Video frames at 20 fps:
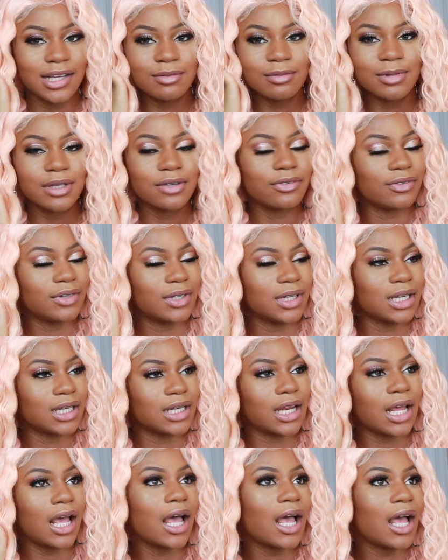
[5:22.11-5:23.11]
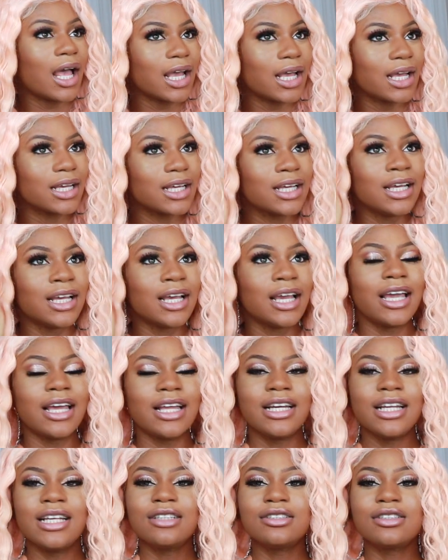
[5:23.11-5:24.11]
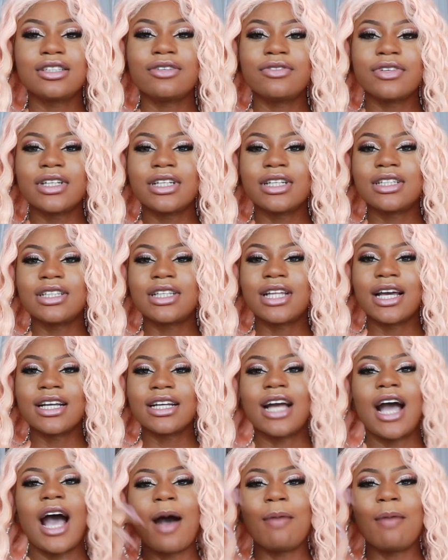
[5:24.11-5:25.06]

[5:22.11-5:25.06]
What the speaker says: we finna die. And he's over here like,